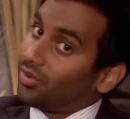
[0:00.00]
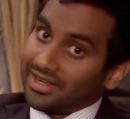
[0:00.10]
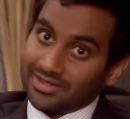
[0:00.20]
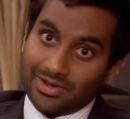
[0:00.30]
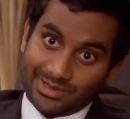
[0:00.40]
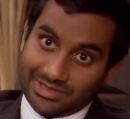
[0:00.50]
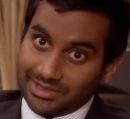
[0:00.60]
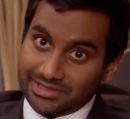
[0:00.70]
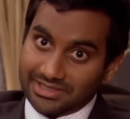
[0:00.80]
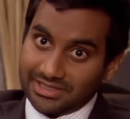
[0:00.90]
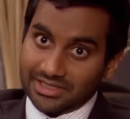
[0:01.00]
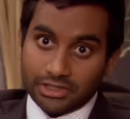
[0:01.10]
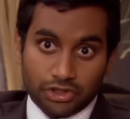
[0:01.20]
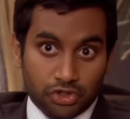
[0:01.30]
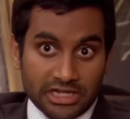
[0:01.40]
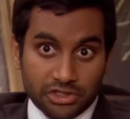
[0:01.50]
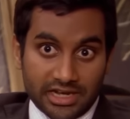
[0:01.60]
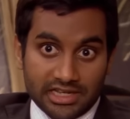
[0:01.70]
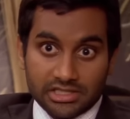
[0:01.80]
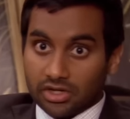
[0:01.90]
are what I call desserts. Tray
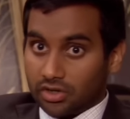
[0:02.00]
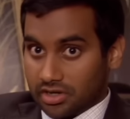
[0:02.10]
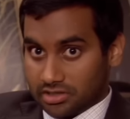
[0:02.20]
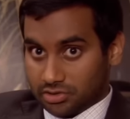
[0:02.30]
trays are